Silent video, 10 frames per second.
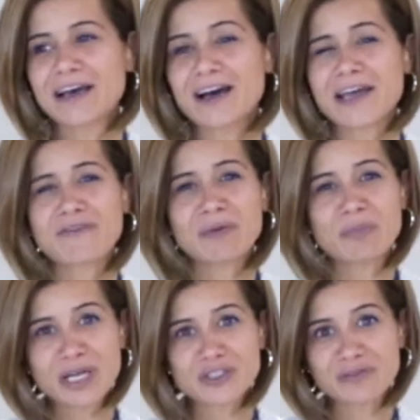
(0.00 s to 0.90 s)
I have a
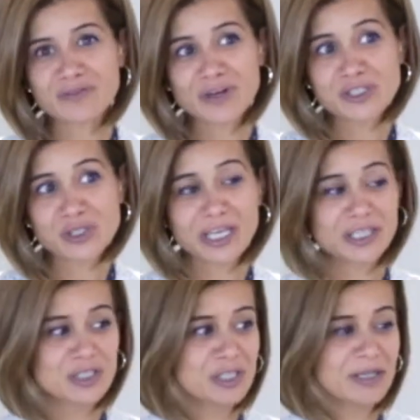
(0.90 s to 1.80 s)
passion for
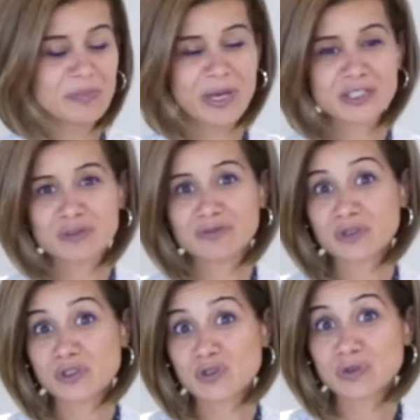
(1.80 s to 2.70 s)
education and a passion for
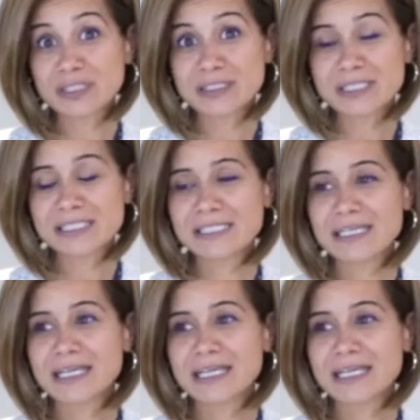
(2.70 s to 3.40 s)
students